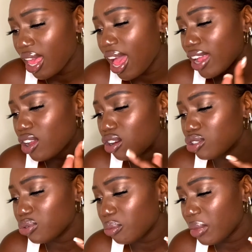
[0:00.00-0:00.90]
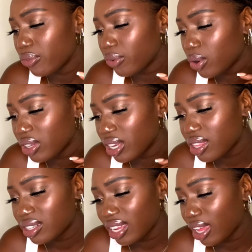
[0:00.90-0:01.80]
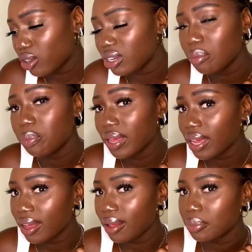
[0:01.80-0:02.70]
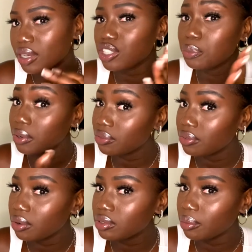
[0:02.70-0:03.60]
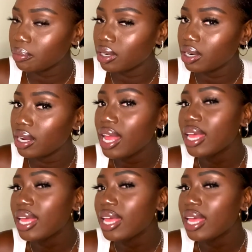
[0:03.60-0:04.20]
I called you from my phone the other day, you didn't pick up, and she put a phone number.